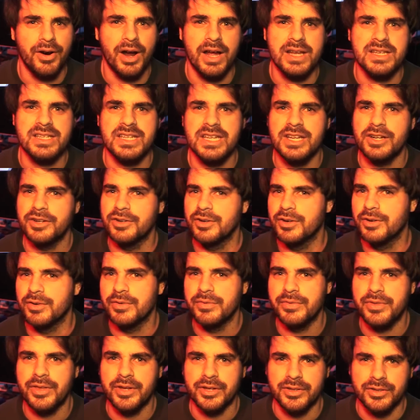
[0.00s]
idea
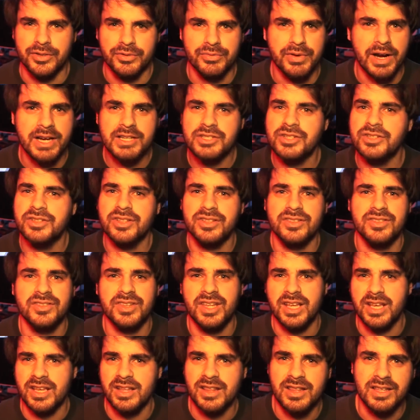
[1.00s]
of the direction to
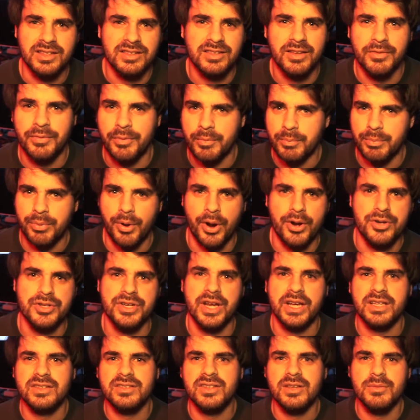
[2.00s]
steer these different
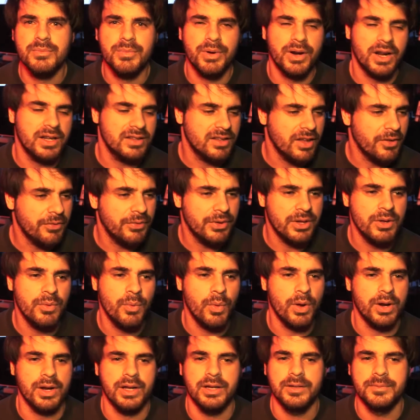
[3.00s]
projects in. But I definitely
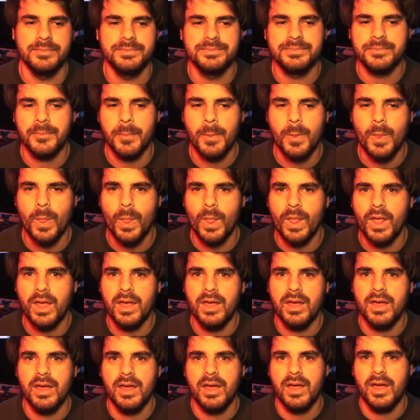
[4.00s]
want to,
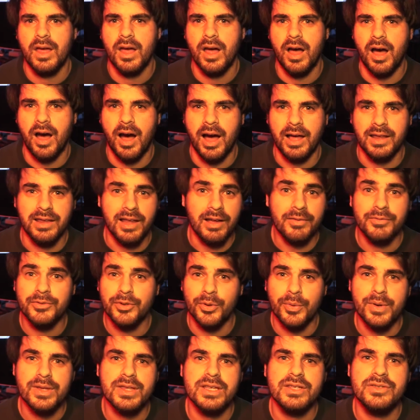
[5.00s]
I love
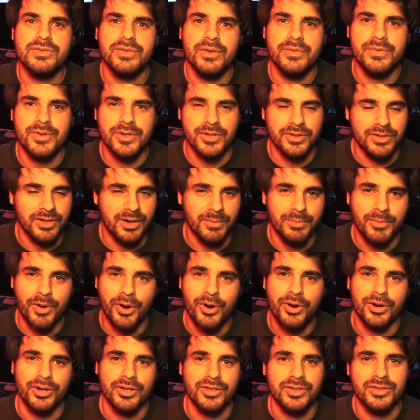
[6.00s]
doing these reviews and I'm
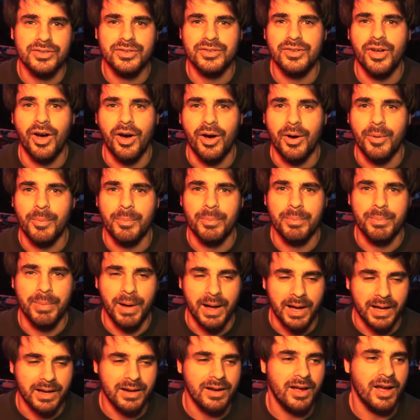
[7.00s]
not going to stop,
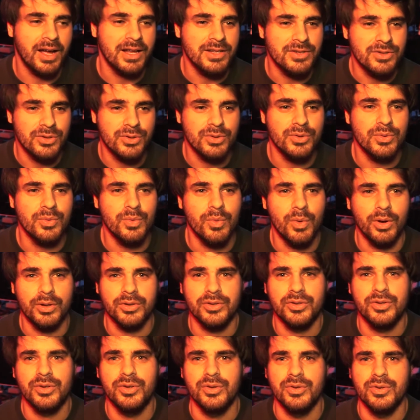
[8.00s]
but I do
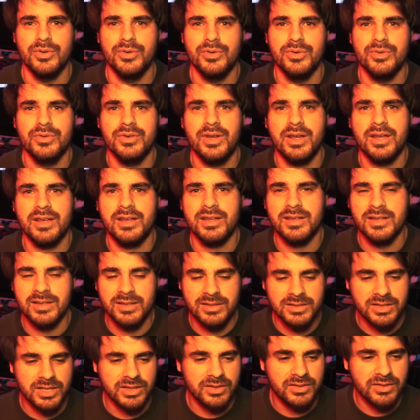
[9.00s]
want to
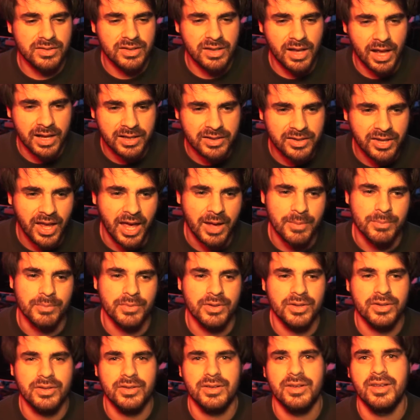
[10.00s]
just
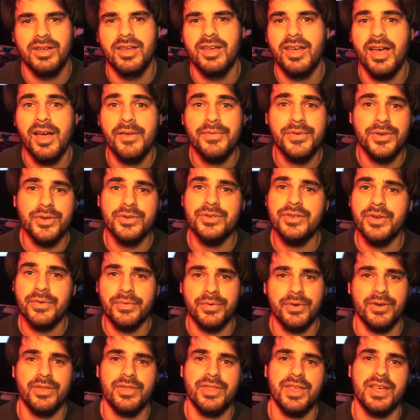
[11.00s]
attempt a few
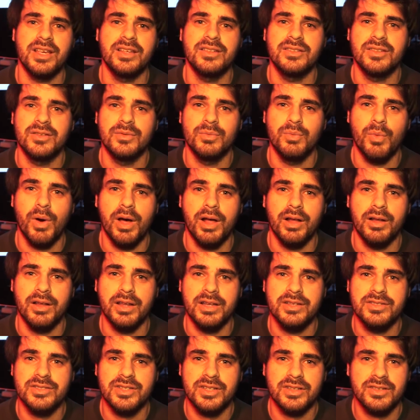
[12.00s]
different things as well
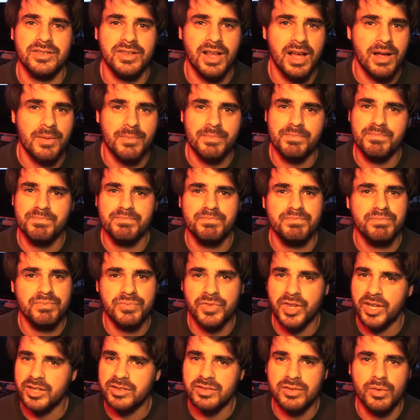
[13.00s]
and just
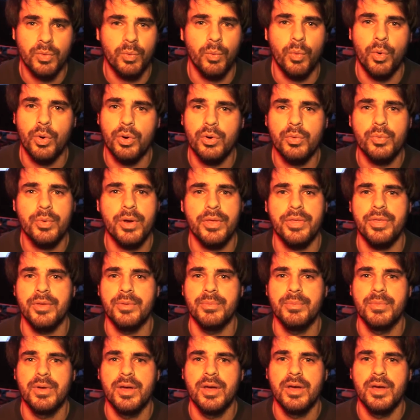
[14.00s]
test the water with them.